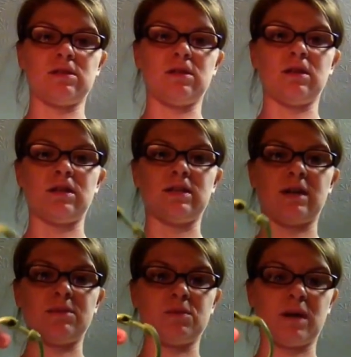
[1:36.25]
a lot of
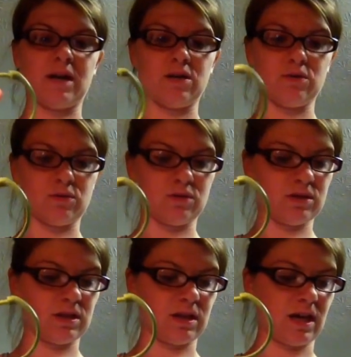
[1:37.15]
times what I use
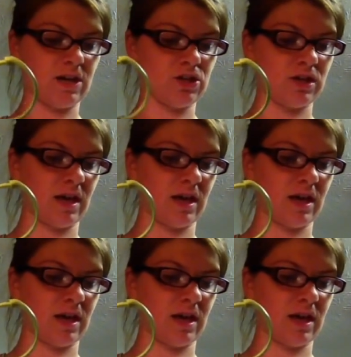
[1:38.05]
in the cage to